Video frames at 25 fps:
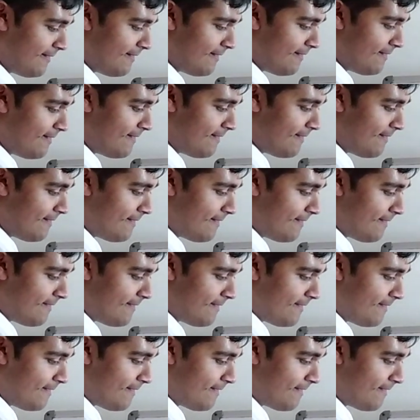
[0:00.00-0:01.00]

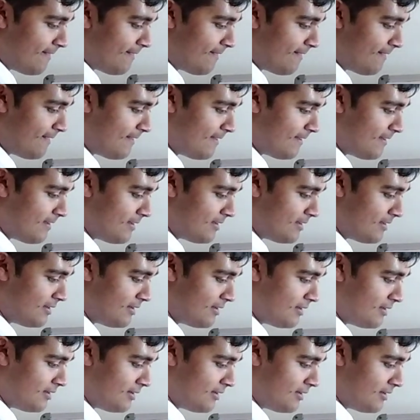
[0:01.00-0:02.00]

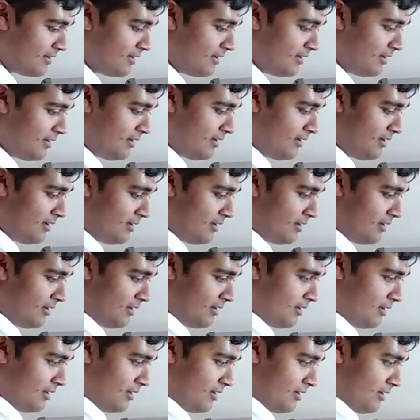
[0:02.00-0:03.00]

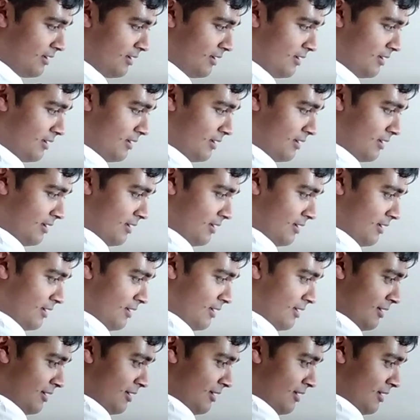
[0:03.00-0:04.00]

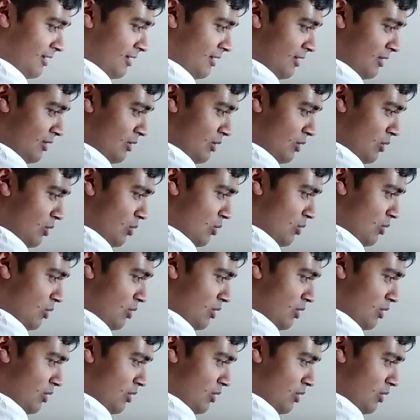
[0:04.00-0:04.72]
(silence)